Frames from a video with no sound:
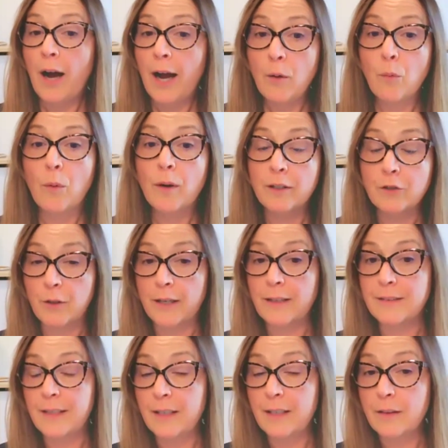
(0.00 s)
I want to try
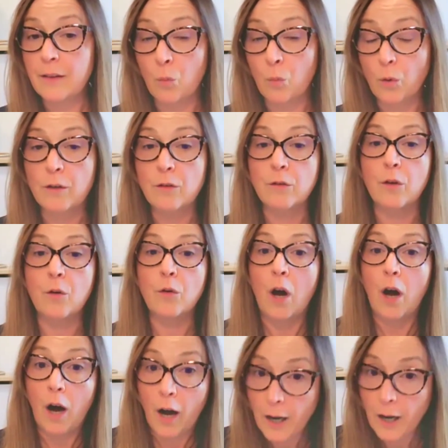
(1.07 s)
to take the
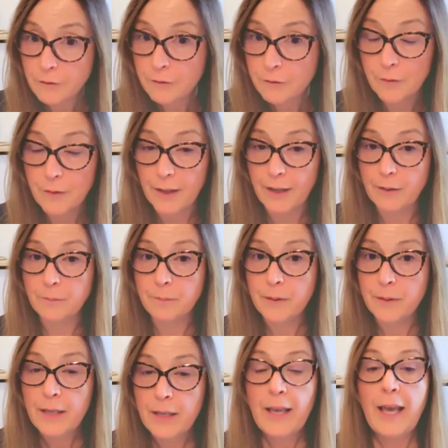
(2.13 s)
workload off of
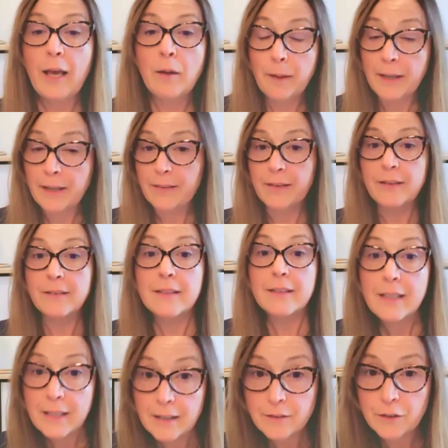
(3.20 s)
them and make things
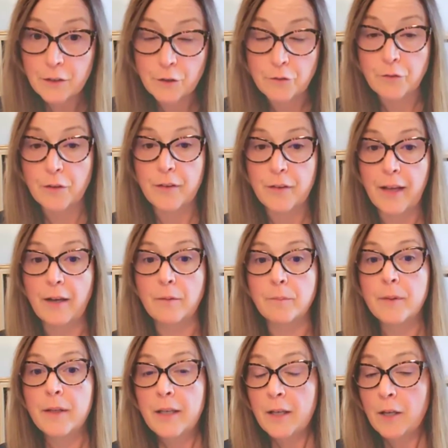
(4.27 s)
easier for
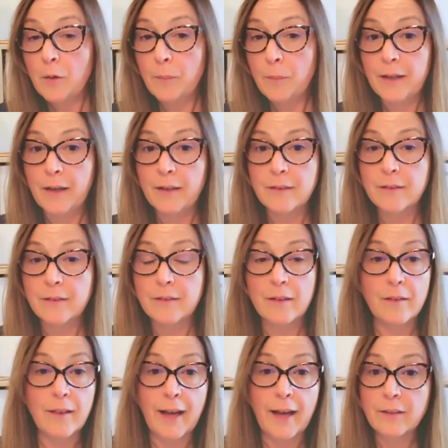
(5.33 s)
them because
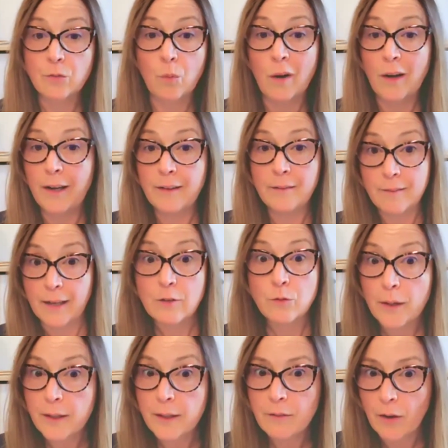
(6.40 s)
that's why
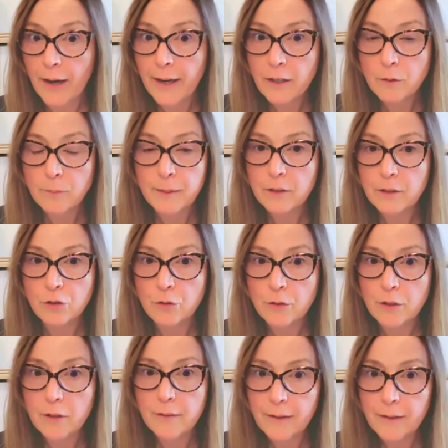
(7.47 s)
they've hired me to
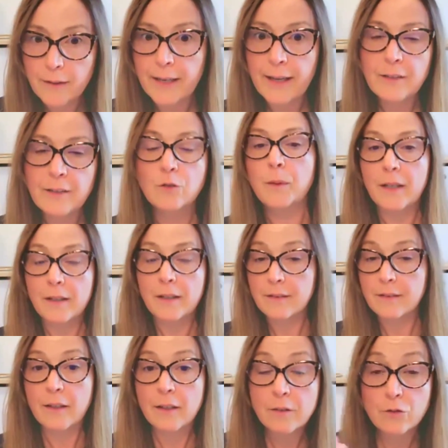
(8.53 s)
tutor their kids
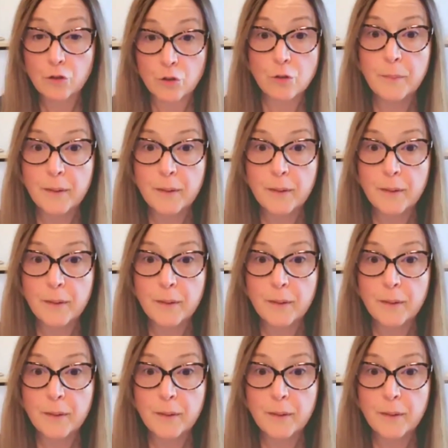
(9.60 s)
because they're